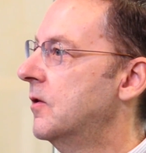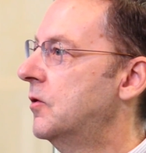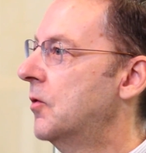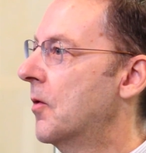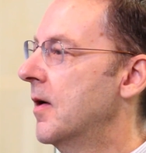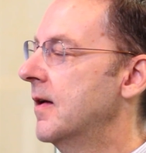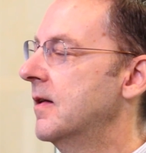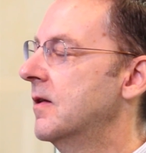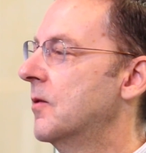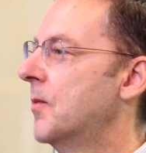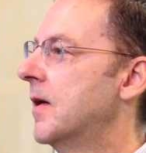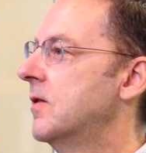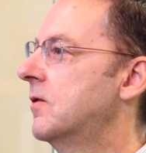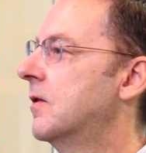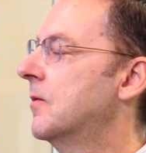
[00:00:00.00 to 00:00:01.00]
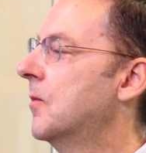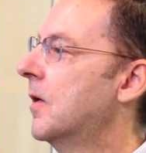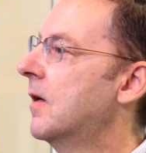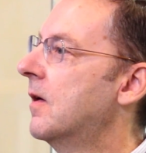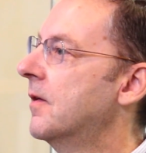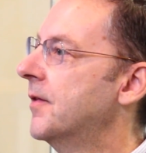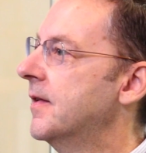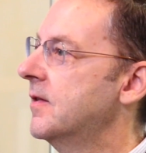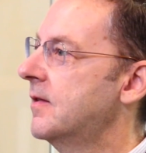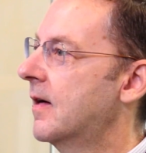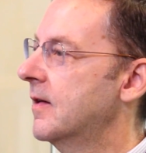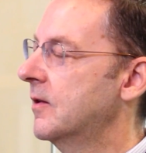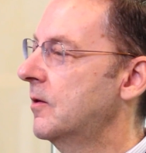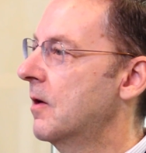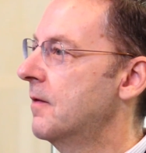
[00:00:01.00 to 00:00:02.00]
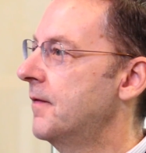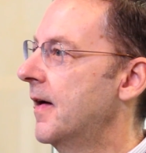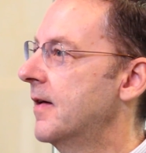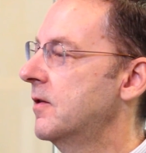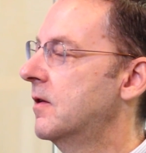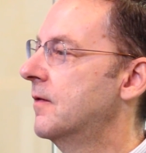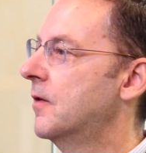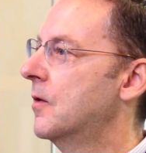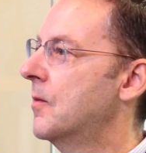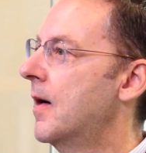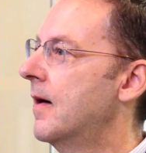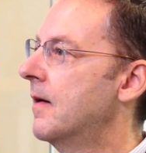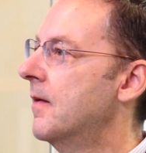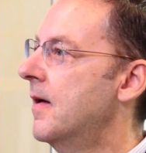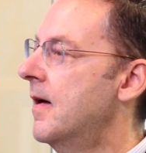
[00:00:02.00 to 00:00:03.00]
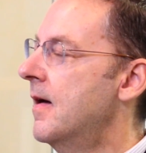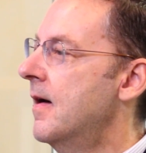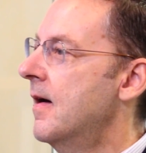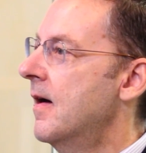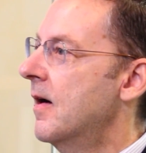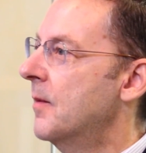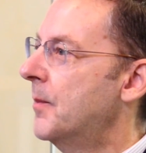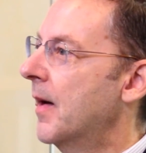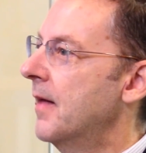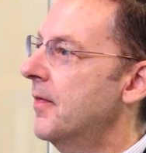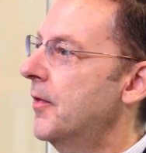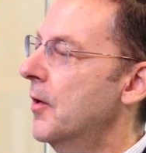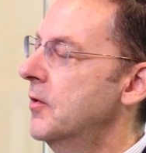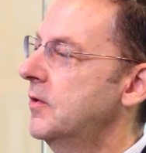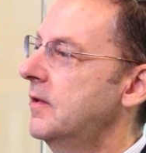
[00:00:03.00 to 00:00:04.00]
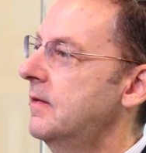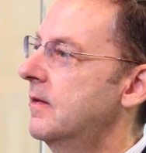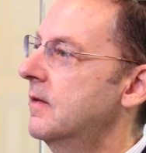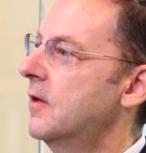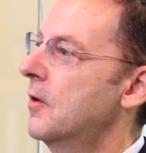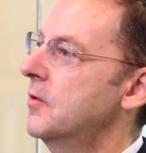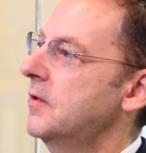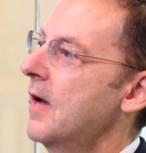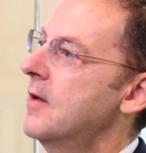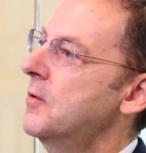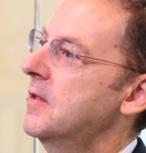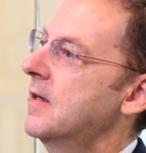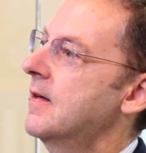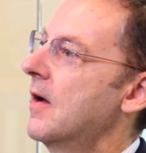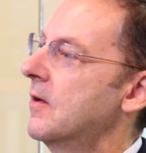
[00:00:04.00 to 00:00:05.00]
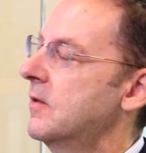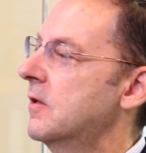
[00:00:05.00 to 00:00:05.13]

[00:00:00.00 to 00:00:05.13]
joined the Western world and started to grow faster for a while. But those countries are now